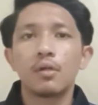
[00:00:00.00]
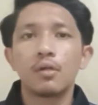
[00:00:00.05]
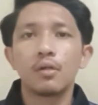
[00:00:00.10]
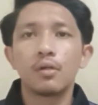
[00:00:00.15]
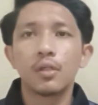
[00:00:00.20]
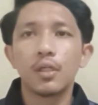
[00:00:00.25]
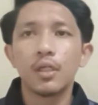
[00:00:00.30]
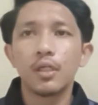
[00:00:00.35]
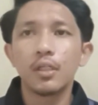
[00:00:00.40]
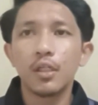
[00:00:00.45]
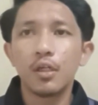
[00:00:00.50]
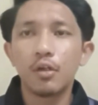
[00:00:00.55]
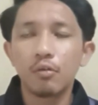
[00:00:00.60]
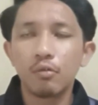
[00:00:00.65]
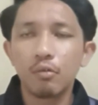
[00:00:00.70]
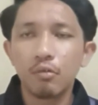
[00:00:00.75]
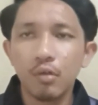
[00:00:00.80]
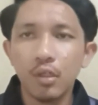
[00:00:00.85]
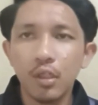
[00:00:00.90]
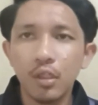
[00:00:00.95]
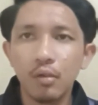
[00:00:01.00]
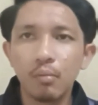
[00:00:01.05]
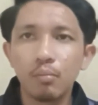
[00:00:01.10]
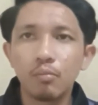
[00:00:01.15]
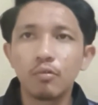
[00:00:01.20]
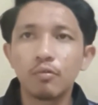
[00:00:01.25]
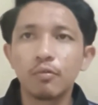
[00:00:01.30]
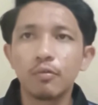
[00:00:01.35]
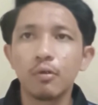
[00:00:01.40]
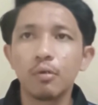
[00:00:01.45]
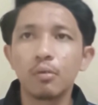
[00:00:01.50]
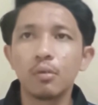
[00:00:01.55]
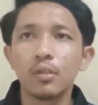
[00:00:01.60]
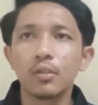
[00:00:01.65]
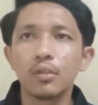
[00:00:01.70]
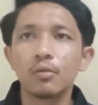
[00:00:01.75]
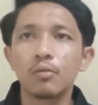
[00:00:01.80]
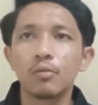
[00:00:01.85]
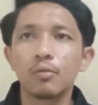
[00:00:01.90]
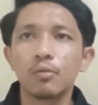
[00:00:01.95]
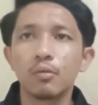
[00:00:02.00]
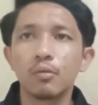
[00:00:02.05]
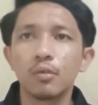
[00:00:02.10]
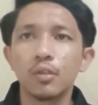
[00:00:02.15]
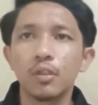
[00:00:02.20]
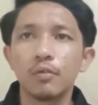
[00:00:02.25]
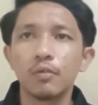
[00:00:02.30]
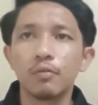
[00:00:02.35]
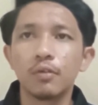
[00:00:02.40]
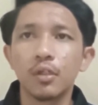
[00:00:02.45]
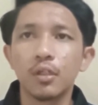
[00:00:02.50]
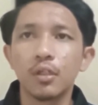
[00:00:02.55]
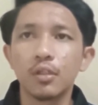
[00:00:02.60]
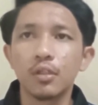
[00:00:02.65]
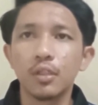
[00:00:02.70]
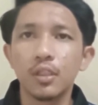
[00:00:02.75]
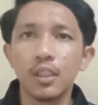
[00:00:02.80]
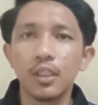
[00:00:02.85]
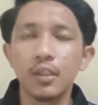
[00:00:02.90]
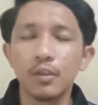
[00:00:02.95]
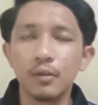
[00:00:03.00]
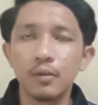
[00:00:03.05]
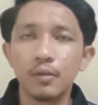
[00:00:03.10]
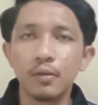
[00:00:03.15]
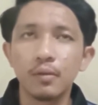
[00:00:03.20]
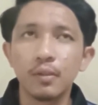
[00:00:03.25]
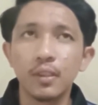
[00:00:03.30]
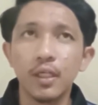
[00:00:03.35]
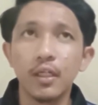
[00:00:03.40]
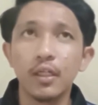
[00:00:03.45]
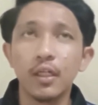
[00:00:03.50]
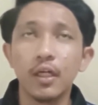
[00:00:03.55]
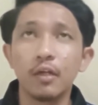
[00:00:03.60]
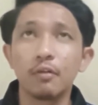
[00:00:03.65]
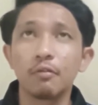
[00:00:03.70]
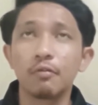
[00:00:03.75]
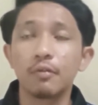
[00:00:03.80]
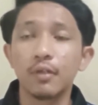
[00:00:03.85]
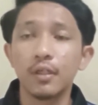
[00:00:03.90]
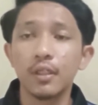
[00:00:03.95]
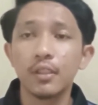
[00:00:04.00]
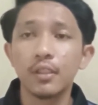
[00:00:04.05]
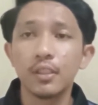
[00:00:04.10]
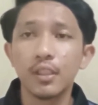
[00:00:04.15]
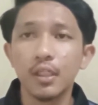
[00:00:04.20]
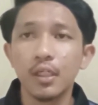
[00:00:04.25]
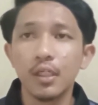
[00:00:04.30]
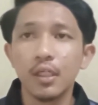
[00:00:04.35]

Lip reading: Okay, now we move forward to difficulty that I face.